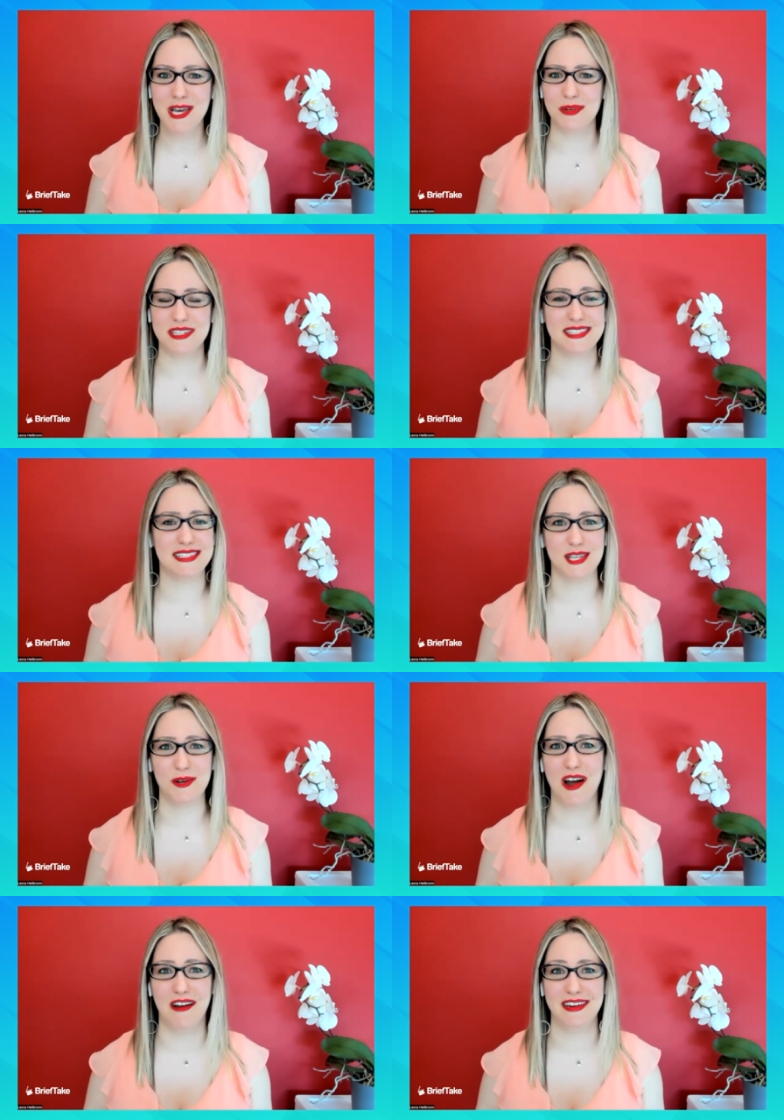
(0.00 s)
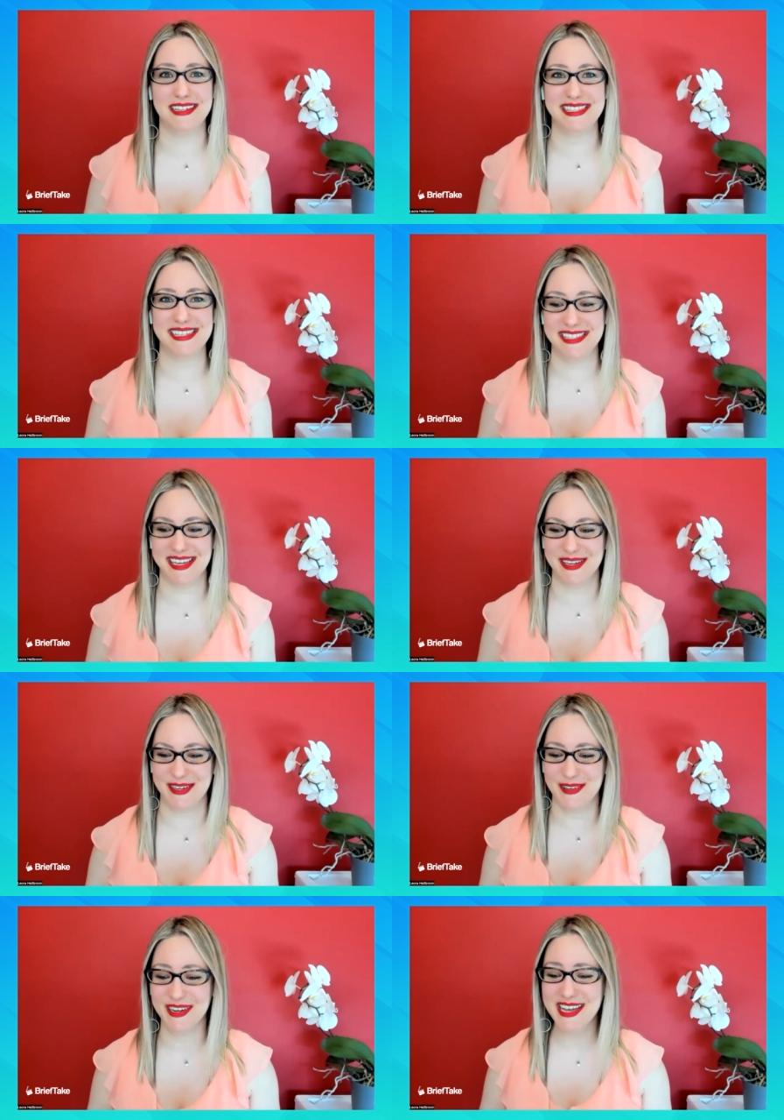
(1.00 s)
which is so hard to
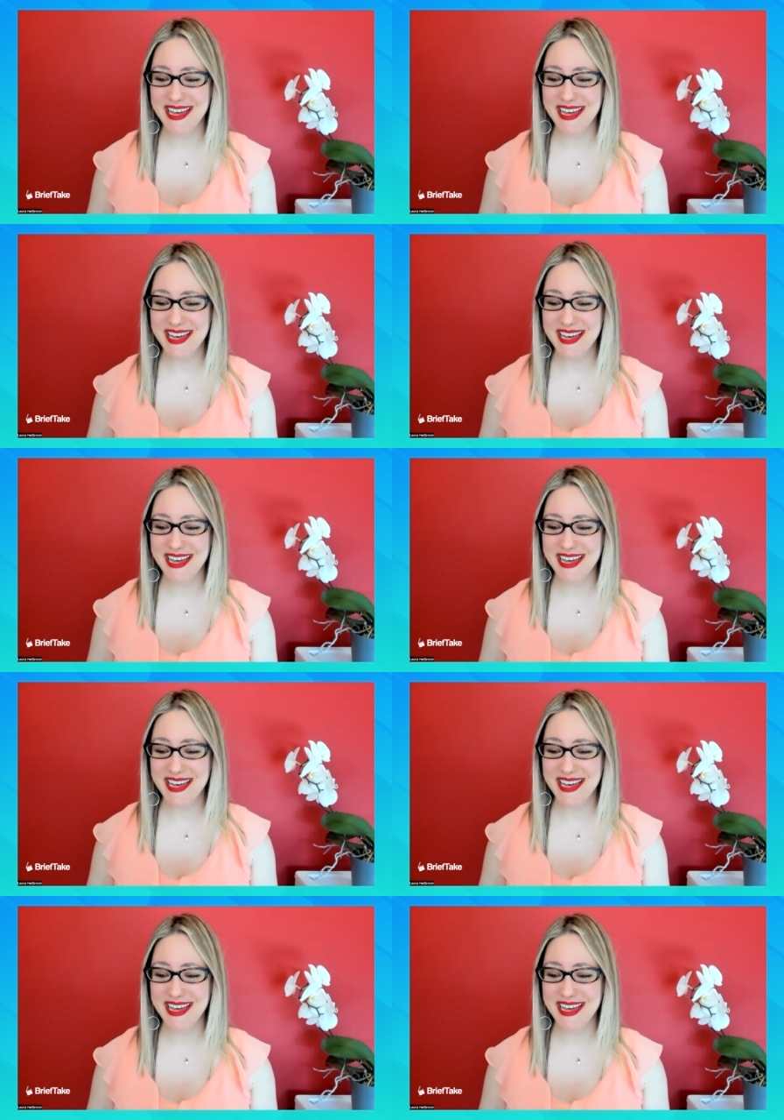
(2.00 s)
do.